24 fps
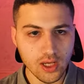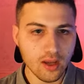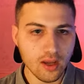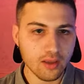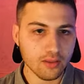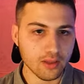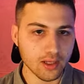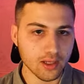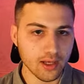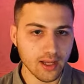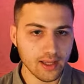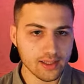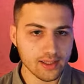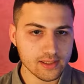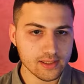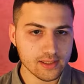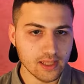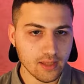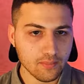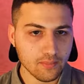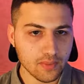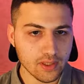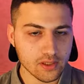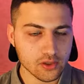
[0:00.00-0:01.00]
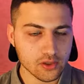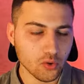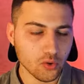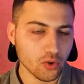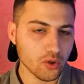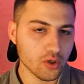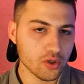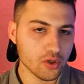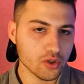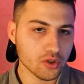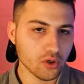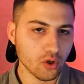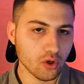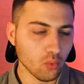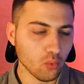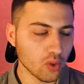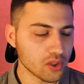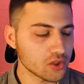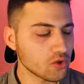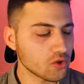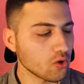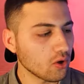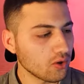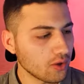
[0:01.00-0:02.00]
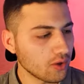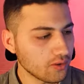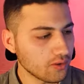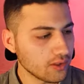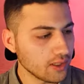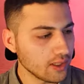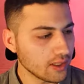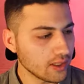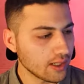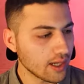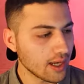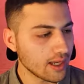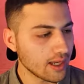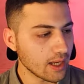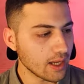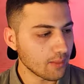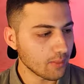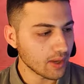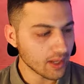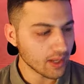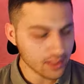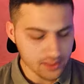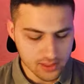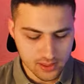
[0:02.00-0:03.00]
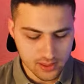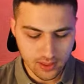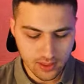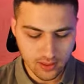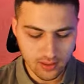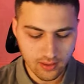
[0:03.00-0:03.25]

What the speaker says: the next step is to install what's called the DKMS.